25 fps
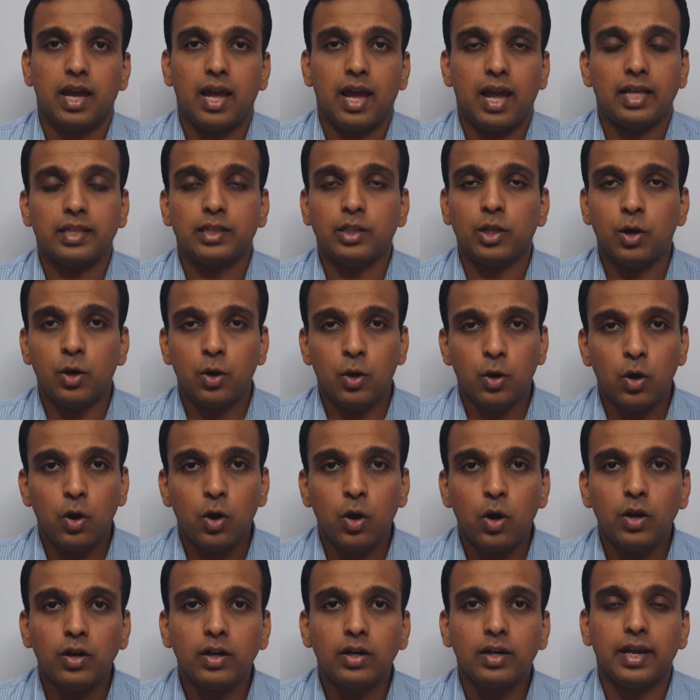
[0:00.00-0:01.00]
And the
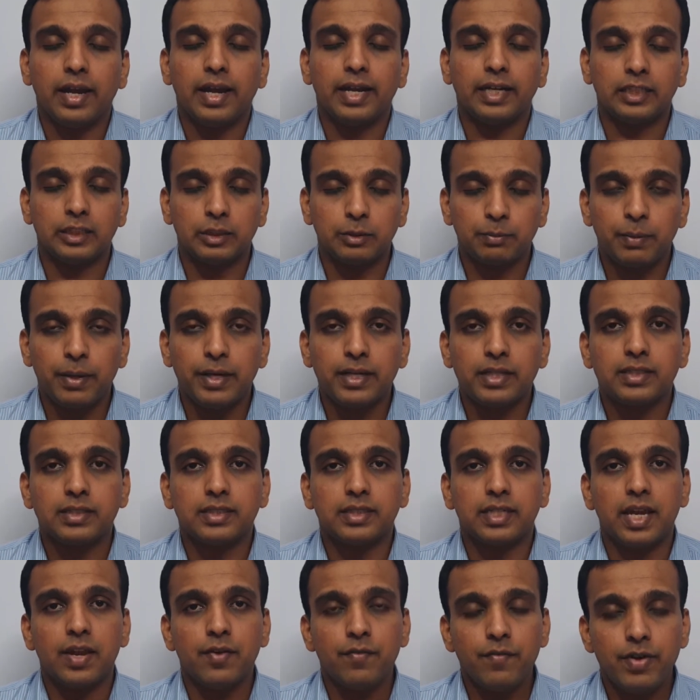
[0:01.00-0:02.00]
Lord
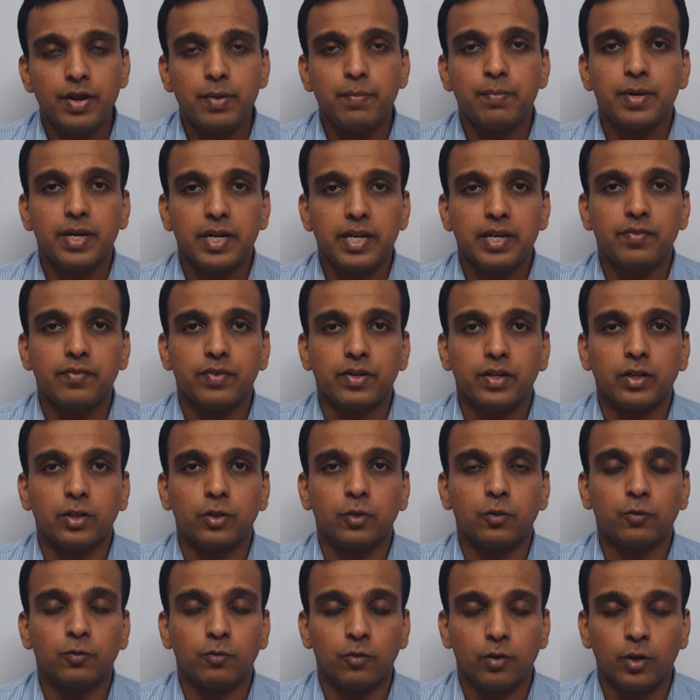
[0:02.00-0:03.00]
expects every believer
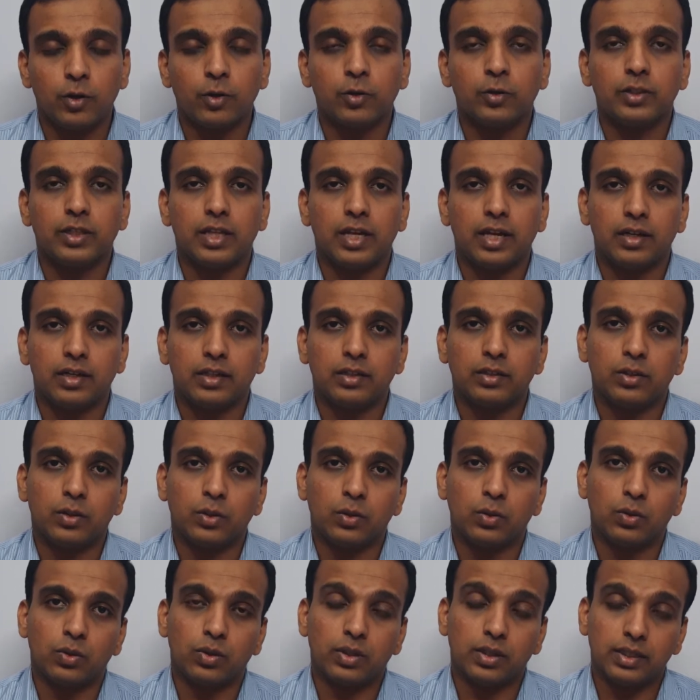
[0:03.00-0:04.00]
to follow that in the
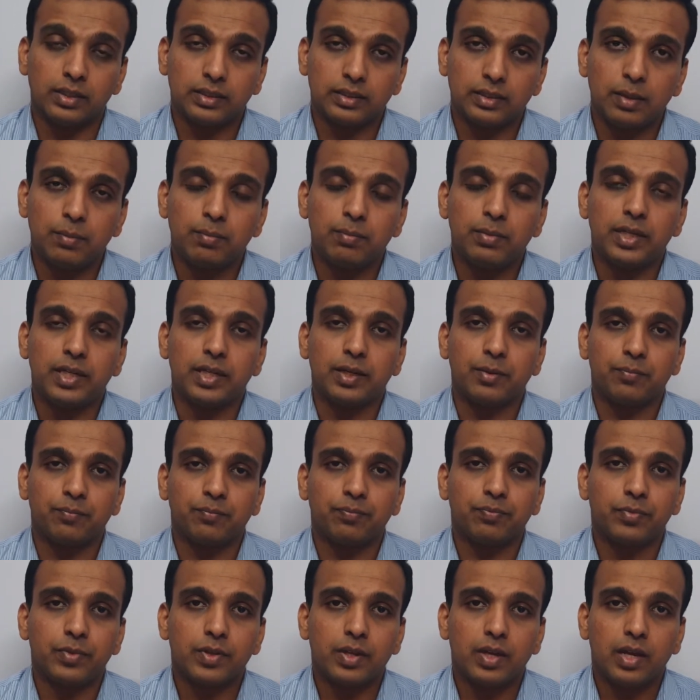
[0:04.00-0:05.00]
local assembly.
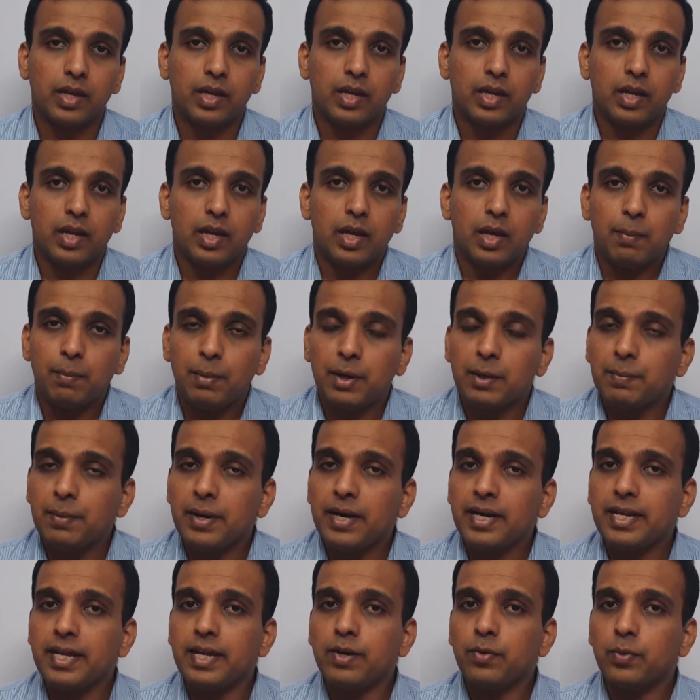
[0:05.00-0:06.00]
But
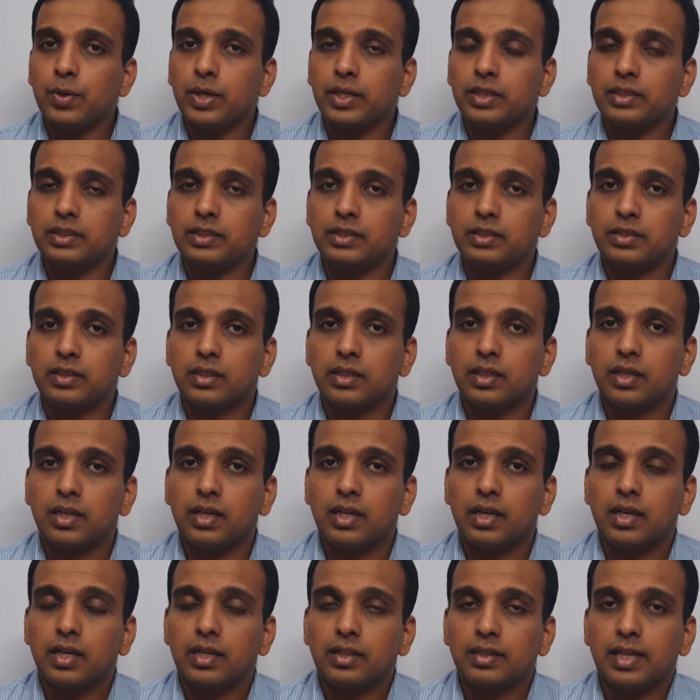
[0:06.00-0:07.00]
my dear ones,
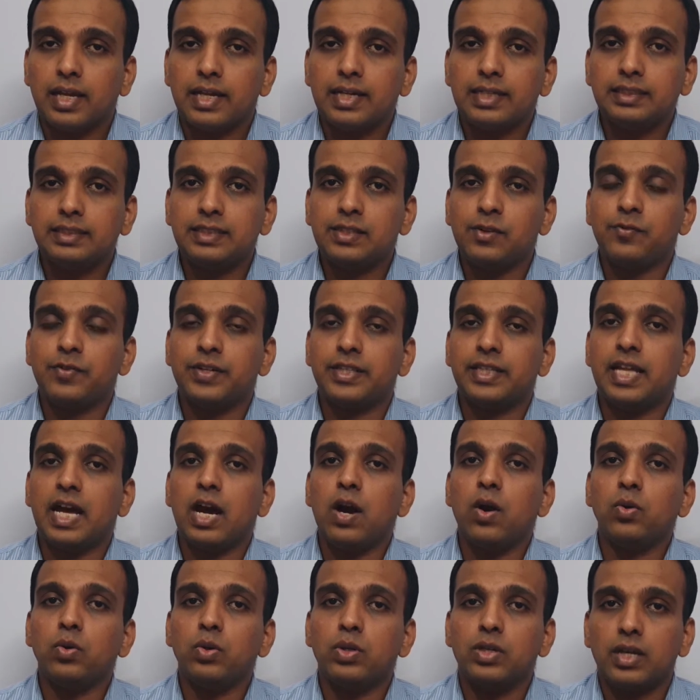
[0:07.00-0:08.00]
there is the
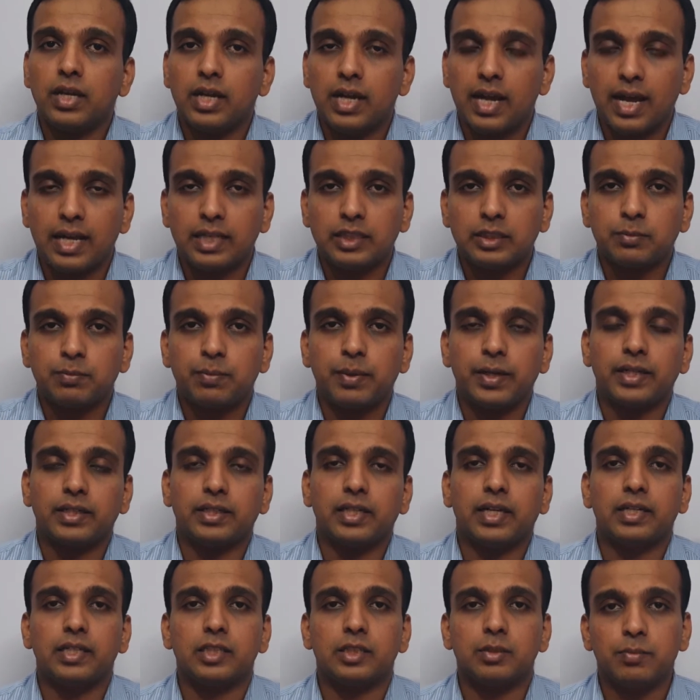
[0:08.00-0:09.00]
without aspect
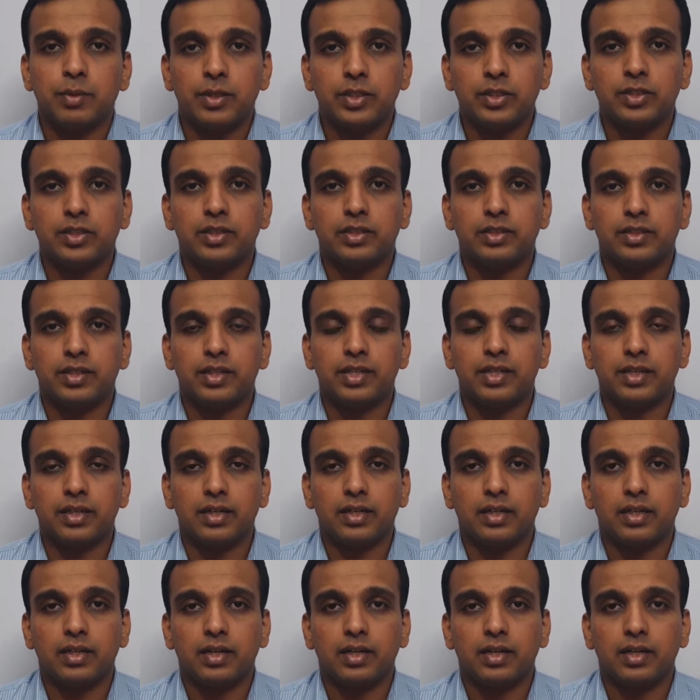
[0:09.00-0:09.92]
that is mentioned there.